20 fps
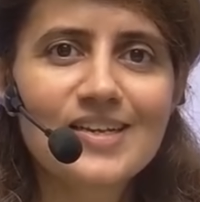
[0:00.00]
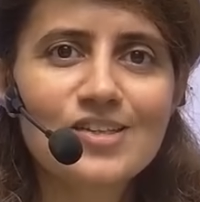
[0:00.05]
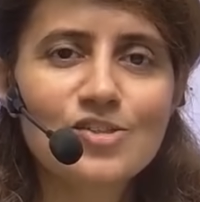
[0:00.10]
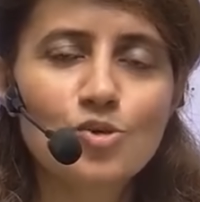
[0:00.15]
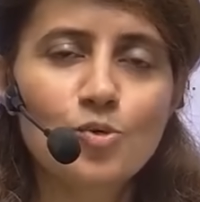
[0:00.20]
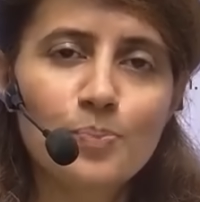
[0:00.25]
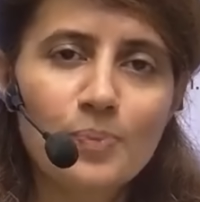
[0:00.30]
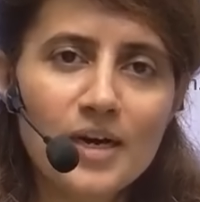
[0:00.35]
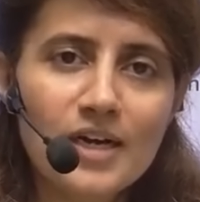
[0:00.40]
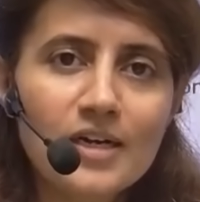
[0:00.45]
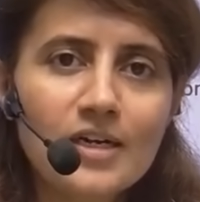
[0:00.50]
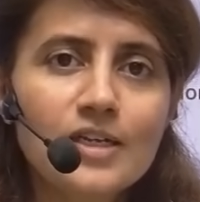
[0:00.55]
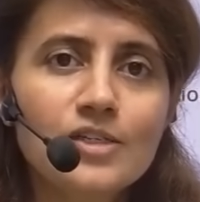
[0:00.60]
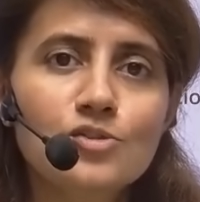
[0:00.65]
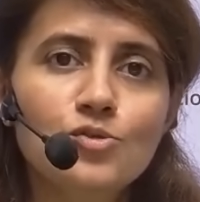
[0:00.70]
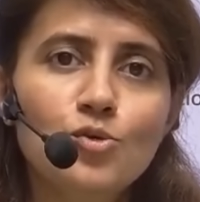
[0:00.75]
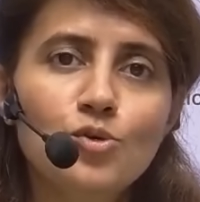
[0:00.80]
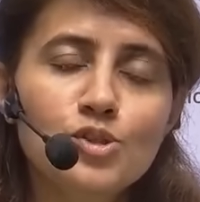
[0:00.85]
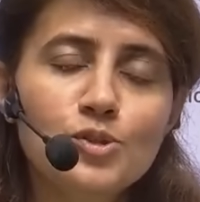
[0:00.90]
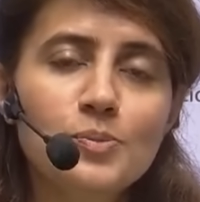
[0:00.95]
So
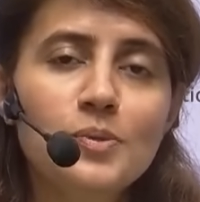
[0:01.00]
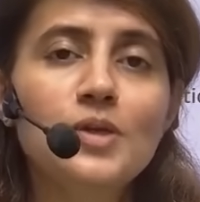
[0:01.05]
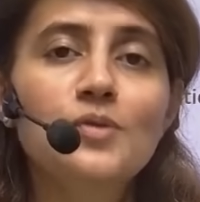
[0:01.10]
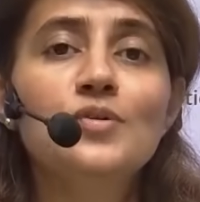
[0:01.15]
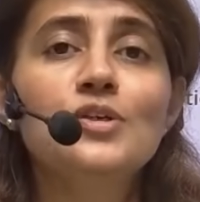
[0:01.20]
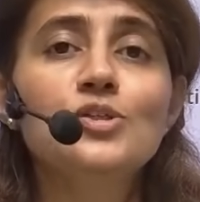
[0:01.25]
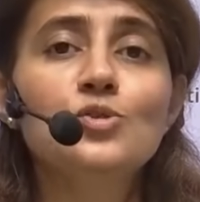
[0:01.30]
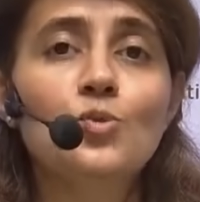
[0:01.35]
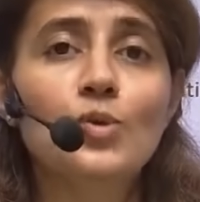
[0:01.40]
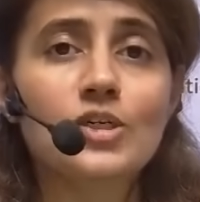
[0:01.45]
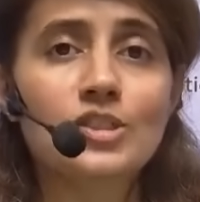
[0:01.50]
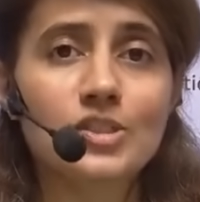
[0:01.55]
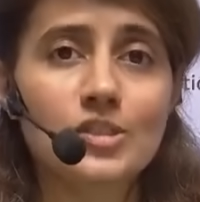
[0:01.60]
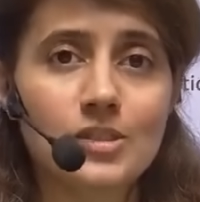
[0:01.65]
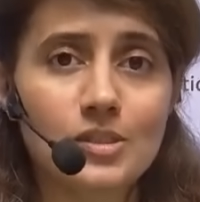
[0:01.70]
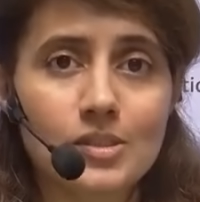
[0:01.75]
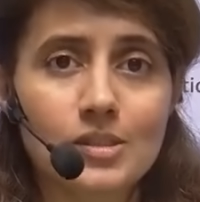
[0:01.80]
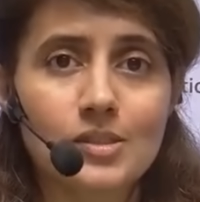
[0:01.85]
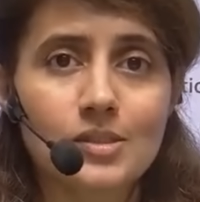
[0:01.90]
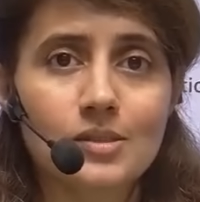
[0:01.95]
practice those previous
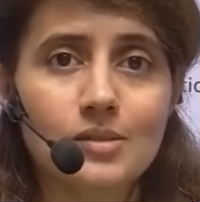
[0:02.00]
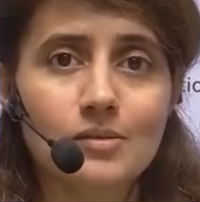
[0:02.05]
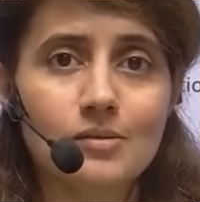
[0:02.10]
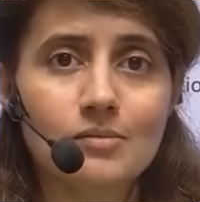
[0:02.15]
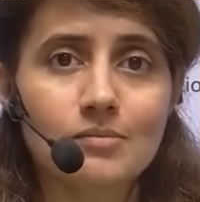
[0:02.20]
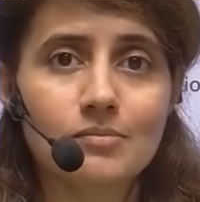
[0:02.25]
questions.